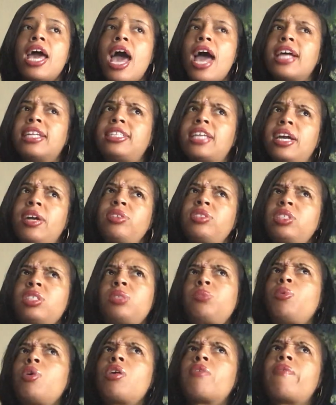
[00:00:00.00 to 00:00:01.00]
As they
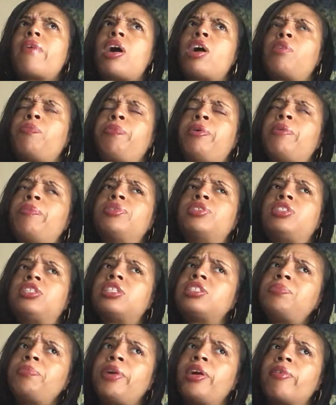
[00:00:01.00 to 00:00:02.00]
just were around people,
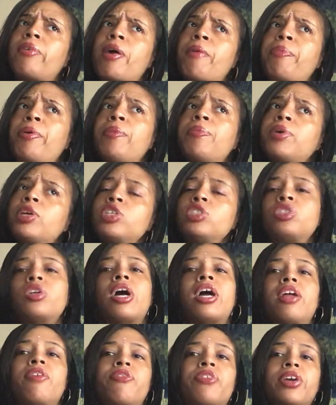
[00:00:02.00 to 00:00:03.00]
just be around people to
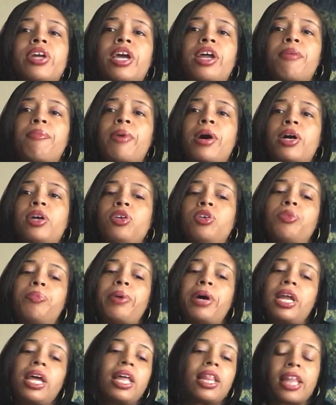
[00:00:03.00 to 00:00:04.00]
try to forget about you,
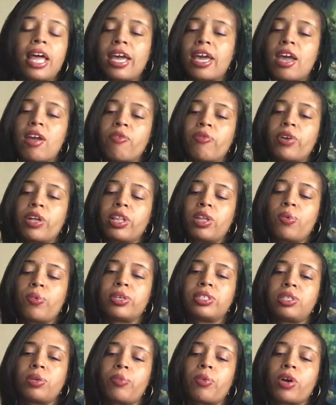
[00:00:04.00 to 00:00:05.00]
but it really
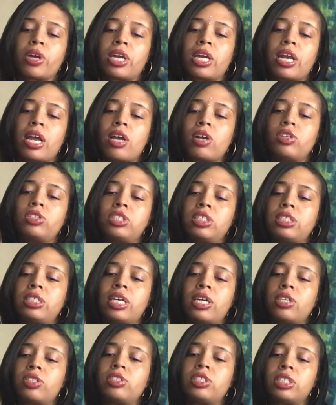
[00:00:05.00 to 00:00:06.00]
wasn't working. Energy's
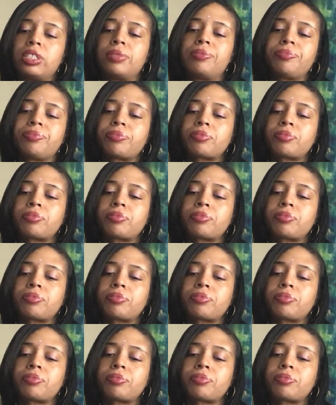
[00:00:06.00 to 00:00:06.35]
energy.